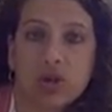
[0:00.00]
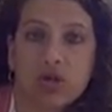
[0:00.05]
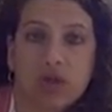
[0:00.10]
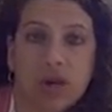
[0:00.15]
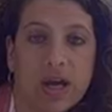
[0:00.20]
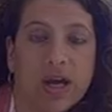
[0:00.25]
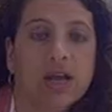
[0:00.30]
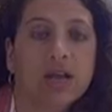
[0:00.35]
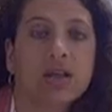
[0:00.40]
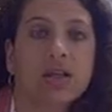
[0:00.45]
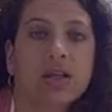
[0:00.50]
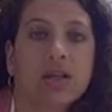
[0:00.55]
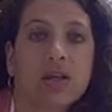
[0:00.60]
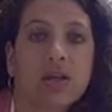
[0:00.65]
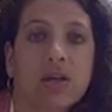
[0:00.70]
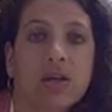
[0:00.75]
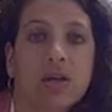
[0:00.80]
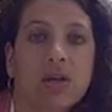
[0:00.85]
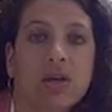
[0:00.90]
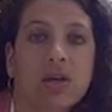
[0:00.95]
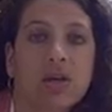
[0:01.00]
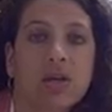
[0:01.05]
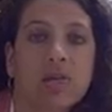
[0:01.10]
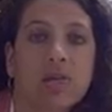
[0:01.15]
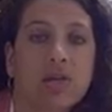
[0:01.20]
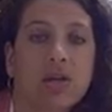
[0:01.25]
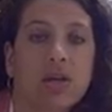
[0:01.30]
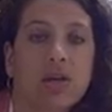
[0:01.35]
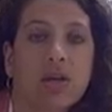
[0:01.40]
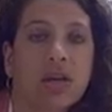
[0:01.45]
direct, where you're
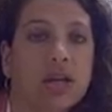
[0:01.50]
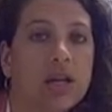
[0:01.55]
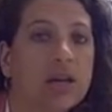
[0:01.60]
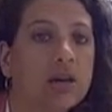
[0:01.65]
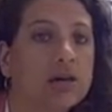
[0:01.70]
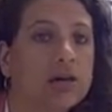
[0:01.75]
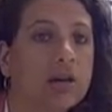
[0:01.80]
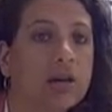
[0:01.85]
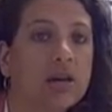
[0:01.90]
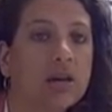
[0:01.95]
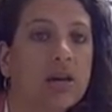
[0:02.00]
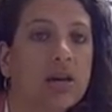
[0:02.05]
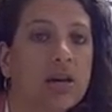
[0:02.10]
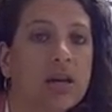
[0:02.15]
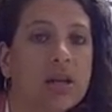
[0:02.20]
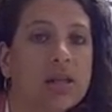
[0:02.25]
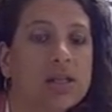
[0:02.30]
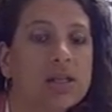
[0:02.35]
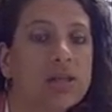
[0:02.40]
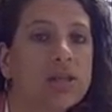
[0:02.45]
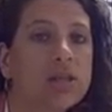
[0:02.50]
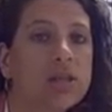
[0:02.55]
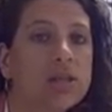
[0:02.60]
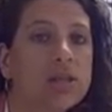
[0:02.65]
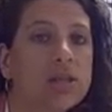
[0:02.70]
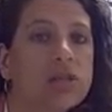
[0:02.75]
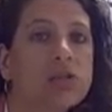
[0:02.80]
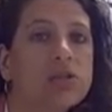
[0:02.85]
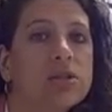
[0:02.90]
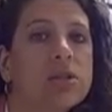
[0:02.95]
putting it out there.
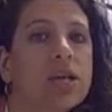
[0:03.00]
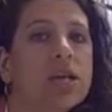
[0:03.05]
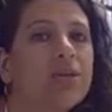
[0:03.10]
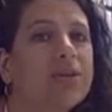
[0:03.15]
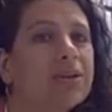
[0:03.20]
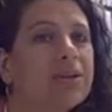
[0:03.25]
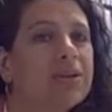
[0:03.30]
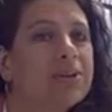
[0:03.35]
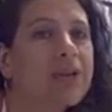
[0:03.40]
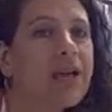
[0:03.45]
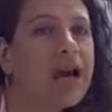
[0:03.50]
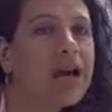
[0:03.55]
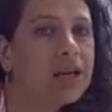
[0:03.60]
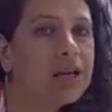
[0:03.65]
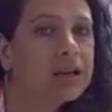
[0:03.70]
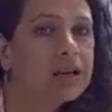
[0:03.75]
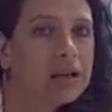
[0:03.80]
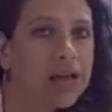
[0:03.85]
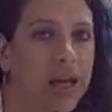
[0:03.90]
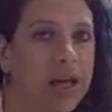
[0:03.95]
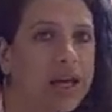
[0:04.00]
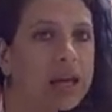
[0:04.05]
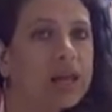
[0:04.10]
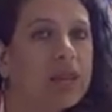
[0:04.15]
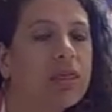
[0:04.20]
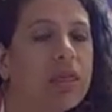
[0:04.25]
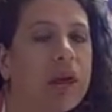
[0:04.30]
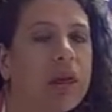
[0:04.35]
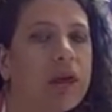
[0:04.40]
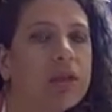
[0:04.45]
Similes, you're saying, well, it was kind of
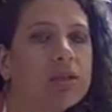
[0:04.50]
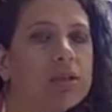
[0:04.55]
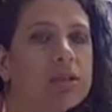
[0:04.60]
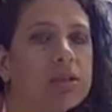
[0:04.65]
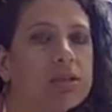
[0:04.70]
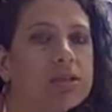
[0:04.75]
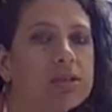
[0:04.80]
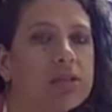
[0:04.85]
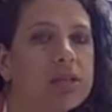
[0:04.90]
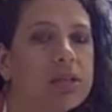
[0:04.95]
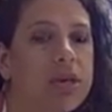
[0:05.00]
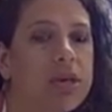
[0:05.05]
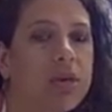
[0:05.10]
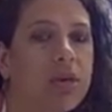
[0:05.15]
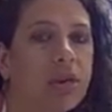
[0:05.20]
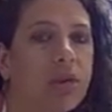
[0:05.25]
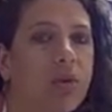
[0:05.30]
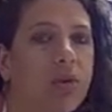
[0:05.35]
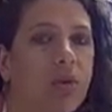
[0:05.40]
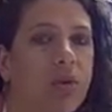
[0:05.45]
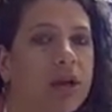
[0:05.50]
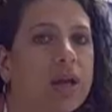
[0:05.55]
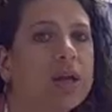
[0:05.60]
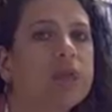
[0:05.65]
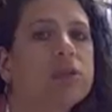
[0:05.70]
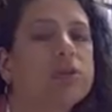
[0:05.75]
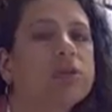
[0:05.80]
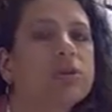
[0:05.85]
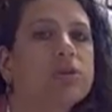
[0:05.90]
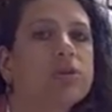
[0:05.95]
like that, so it's not quite
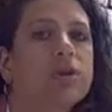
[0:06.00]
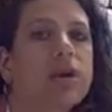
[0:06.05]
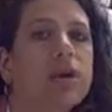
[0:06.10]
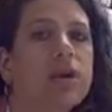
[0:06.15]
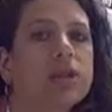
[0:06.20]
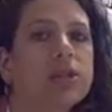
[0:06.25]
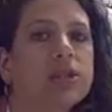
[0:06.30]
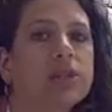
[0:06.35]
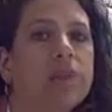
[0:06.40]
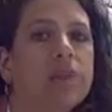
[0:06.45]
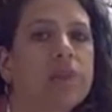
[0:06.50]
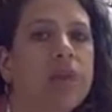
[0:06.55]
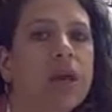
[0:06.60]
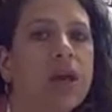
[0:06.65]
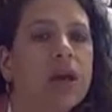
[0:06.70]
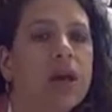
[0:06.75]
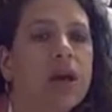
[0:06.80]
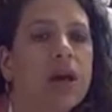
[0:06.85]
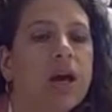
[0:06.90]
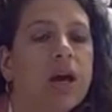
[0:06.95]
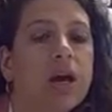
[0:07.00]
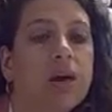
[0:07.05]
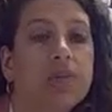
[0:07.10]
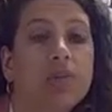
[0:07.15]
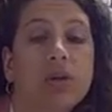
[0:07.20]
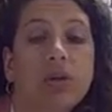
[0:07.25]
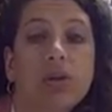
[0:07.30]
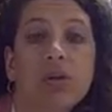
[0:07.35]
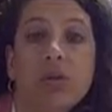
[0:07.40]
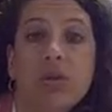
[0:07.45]
as direct.
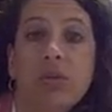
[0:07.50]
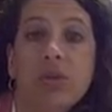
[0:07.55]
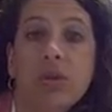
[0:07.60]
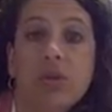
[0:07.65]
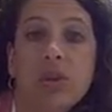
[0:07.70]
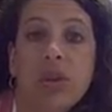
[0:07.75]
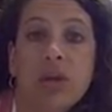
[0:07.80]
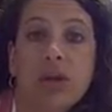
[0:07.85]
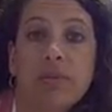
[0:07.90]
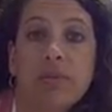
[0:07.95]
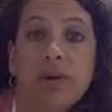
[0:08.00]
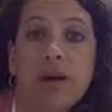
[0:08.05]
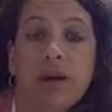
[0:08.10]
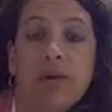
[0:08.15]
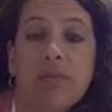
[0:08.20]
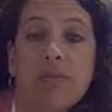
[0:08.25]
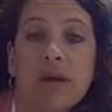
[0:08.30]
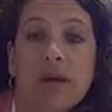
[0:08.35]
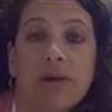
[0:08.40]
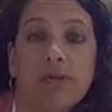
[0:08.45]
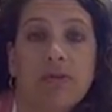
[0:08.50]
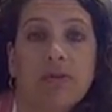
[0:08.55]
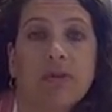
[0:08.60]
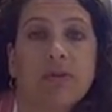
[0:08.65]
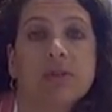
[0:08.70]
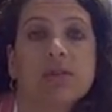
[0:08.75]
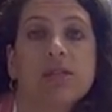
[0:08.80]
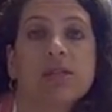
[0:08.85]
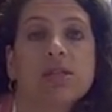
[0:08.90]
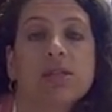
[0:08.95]
The cool thing about
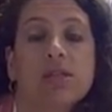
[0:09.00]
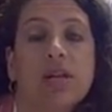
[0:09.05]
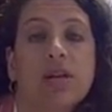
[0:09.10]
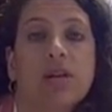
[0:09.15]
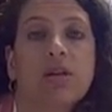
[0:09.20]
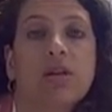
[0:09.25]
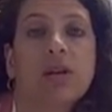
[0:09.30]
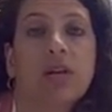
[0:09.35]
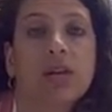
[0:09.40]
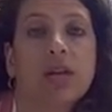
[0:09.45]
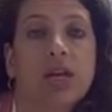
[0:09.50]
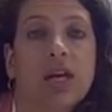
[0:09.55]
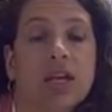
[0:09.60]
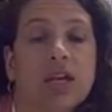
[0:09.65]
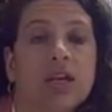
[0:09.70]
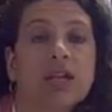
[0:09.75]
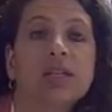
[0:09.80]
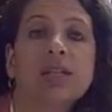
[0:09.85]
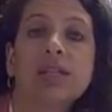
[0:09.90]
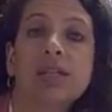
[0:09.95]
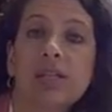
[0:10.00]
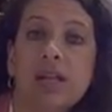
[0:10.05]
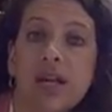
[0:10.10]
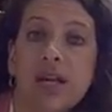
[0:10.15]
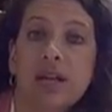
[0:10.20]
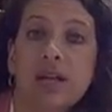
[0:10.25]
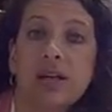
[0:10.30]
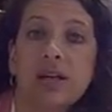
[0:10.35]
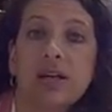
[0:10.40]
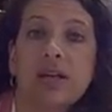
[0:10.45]
metaphors is that you can then
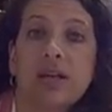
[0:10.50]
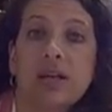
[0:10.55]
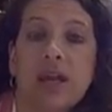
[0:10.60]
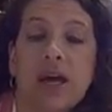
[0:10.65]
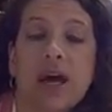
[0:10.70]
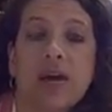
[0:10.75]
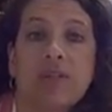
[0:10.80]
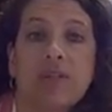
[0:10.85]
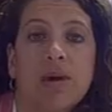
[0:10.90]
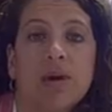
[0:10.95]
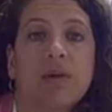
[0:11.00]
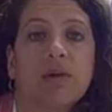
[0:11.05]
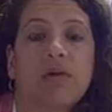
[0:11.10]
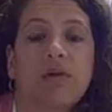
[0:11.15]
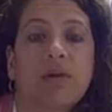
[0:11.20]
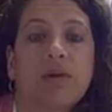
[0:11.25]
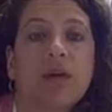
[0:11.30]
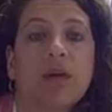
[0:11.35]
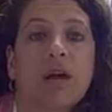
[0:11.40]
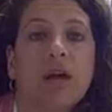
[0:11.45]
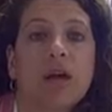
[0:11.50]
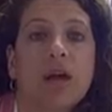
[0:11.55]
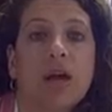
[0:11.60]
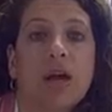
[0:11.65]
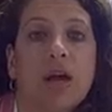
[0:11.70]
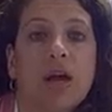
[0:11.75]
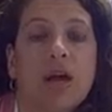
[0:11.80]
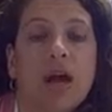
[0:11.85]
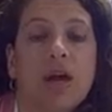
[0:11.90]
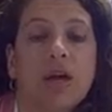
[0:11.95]
extend that metaphor,
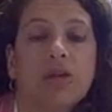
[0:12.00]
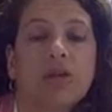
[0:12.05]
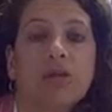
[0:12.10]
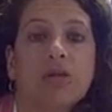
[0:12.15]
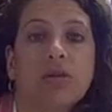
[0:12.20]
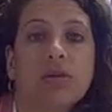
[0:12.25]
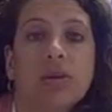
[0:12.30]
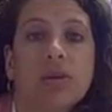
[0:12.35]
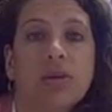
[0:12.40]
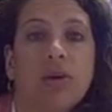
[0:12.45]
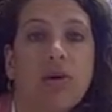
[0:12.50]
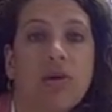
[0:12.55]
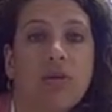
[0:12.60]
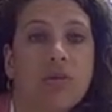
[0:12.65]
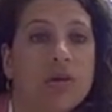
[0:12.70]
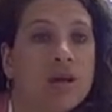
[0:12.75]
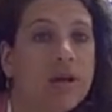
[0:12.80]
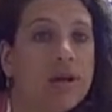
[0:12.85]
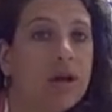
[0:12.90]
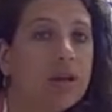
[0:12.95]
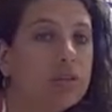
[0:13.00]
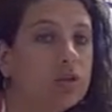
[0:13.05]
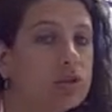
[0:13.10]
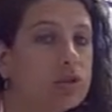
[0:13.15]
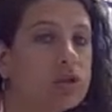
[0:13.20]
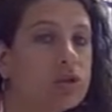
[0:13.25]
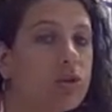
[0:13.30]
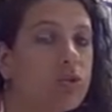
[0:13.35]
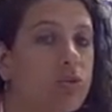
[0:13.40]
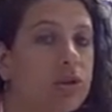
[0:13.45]
and you can go beyond
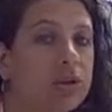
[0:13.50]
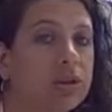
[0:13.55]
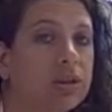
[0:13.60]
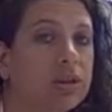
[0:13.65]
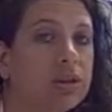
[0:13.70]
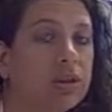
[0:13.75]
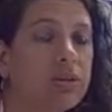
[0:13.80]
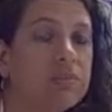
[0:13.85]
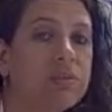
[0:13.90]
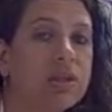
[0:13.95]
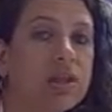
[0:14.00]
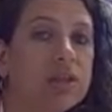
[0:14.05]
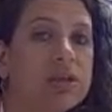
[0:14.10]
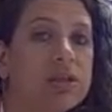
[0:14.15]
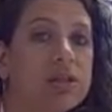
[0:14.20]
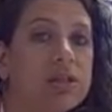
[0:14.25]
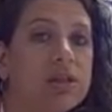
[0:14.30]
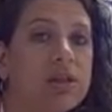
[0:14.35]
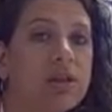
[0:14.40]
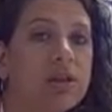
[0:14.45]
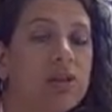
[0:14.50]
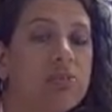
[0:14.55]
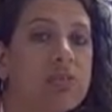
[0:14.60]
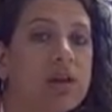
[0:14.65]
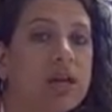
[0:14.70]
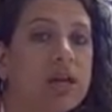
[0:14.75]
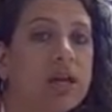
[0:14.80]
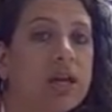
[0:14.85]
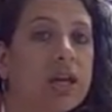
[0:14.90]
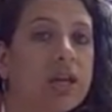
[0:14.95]
just the one little comparison that you're
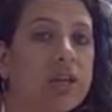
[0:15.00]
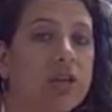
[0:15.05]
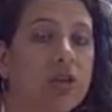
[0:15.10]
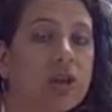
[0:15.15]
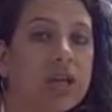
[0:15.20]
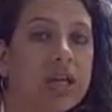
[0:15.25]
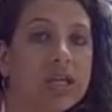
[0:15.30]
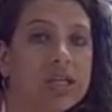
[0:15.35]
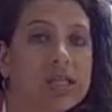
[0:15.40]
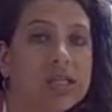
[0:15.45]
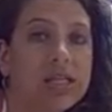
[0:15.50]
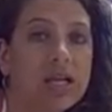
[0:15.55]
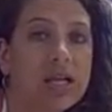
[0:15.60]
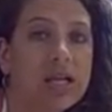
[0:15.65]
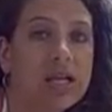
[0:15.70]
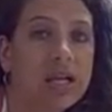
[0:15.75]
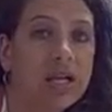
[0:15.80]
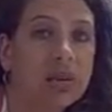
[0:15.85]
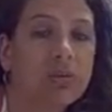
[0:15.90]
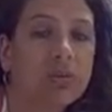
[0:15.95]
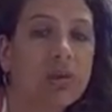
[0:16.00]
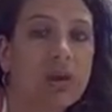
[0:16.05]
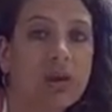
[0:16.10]
making, and you can extend that